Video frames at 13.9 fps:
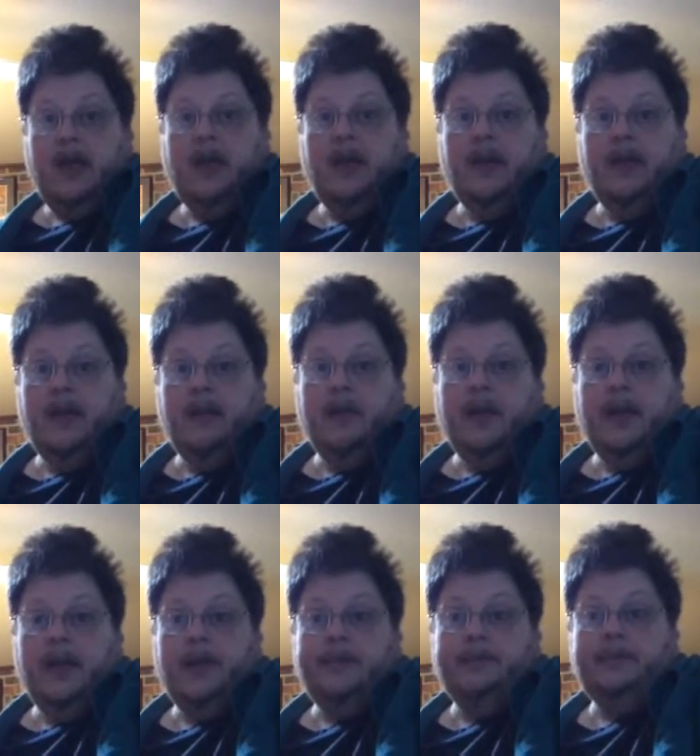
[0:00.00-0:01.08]
but
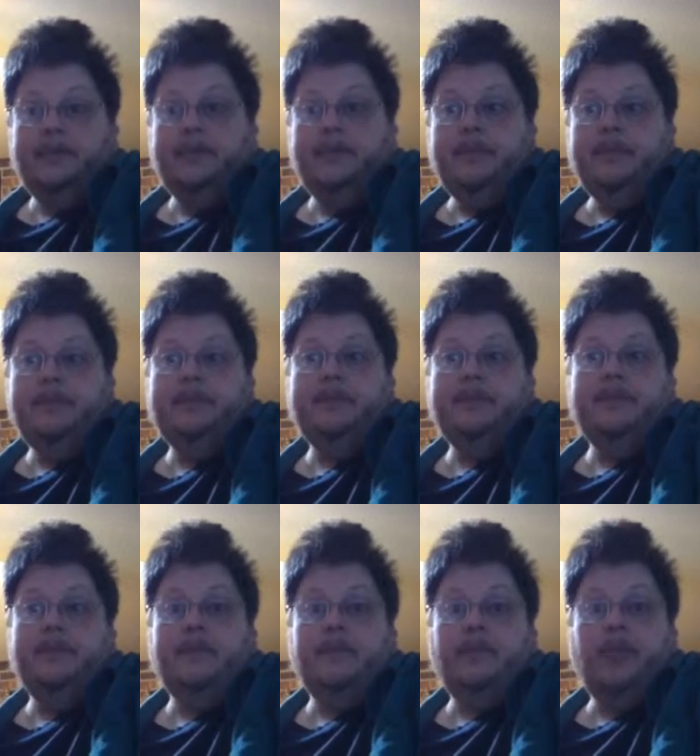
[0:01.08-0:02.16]
I
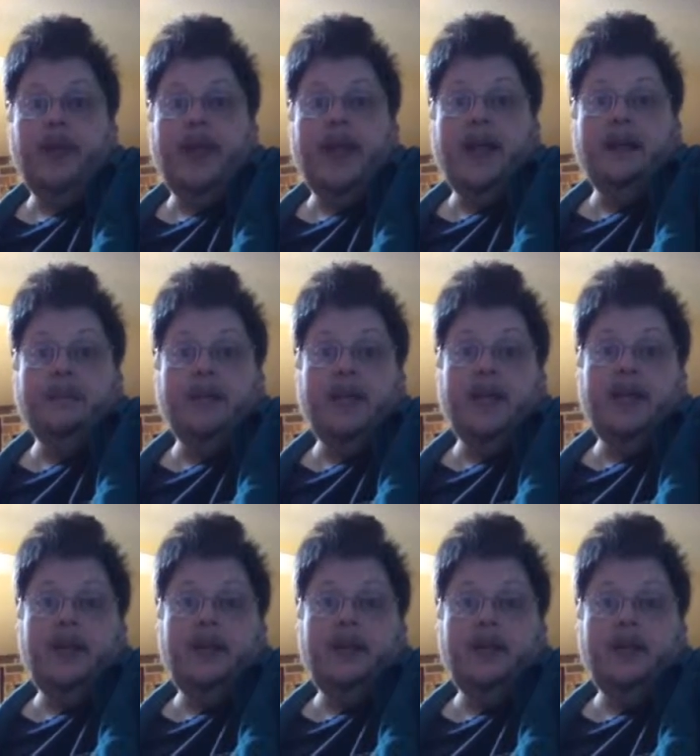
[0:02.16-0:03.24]
ran out of
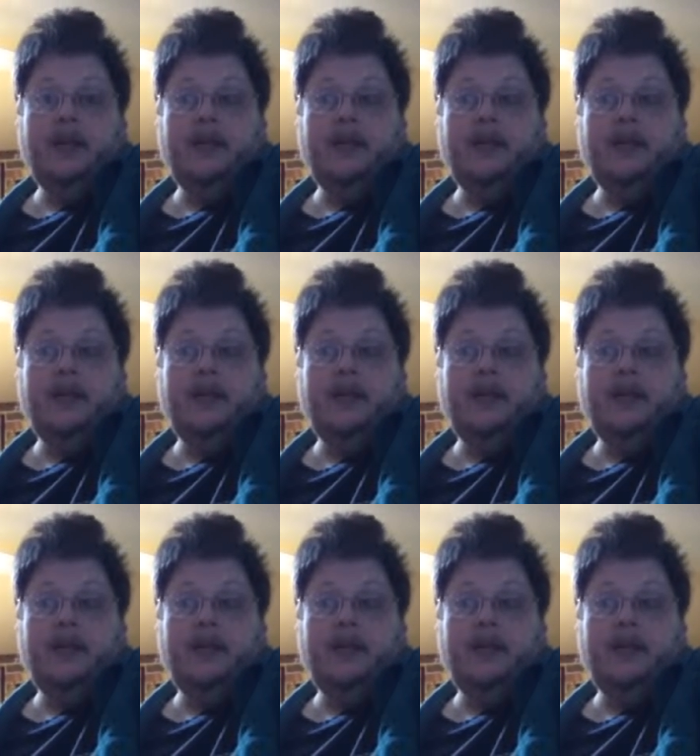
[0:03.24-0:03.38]
money